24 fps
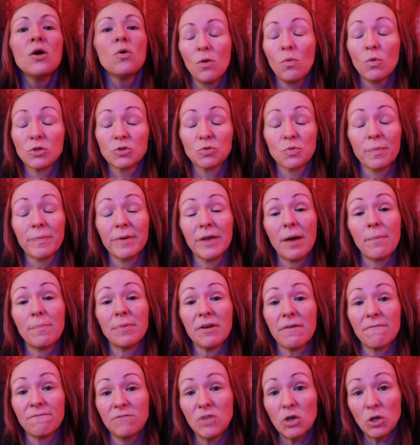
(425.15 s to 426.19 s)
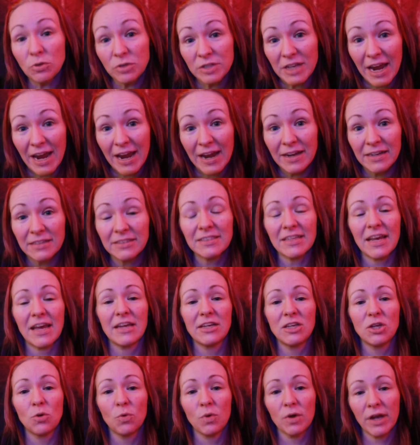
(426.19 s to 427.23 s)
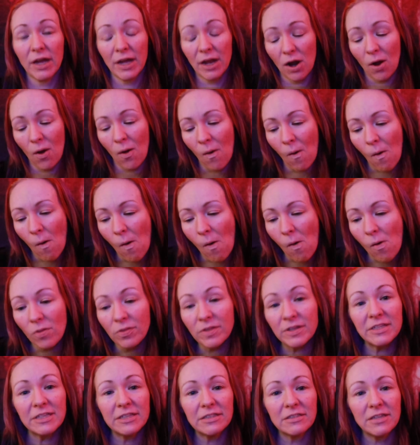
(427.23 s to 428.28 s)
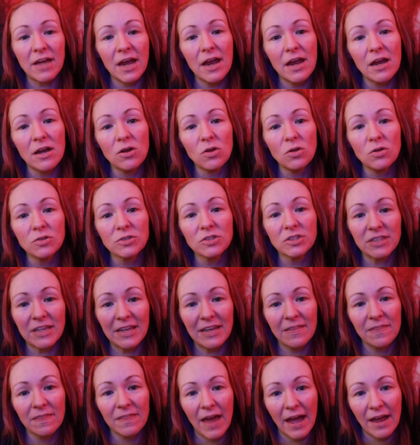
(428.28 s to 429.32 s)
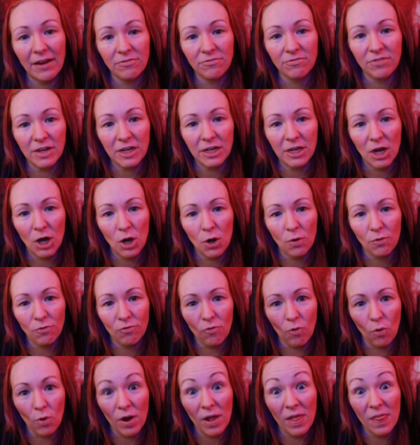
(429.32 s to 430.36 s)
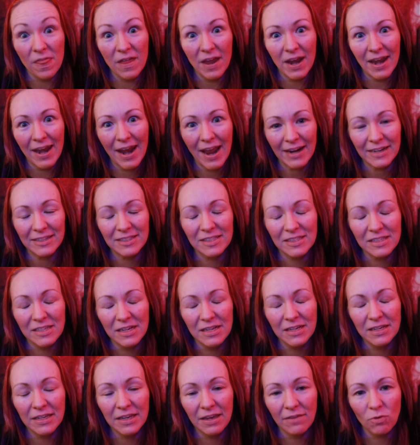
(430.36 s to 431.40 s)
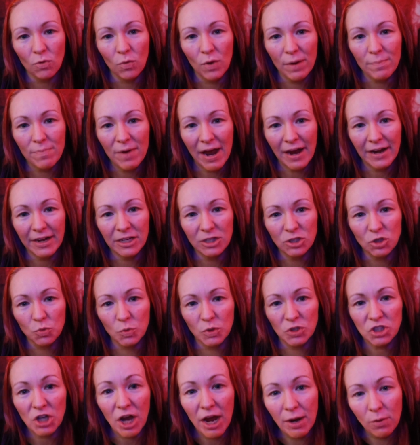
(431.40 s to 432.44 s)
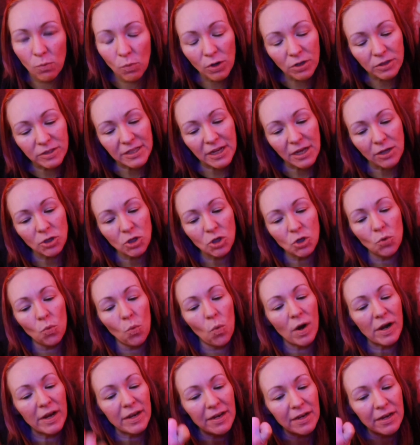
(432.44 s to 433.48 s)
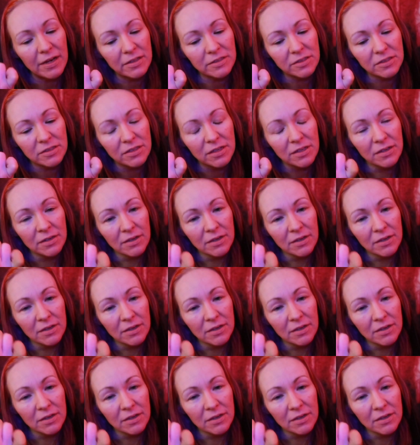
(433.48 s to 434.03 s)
which will be up in a few days and you will get all the details in that video for the next giveaway package, which I will tell you what it is